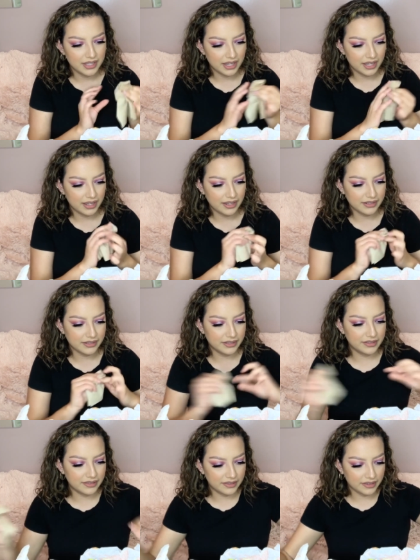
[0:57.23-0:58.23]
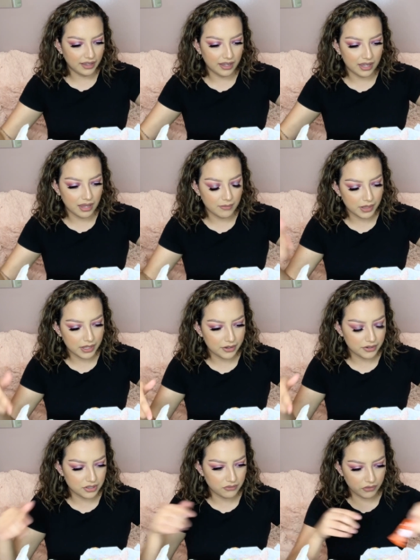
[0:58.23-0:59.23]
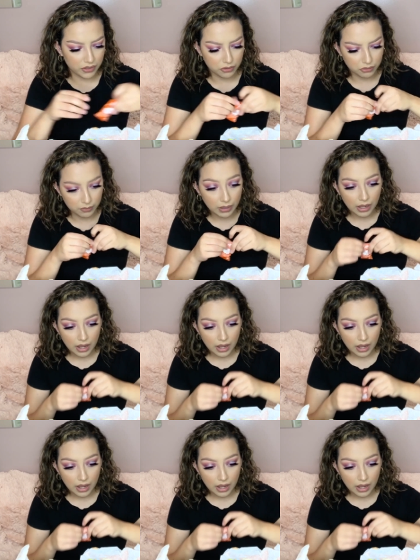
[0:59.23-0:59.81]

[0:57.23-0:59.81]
And I came here to film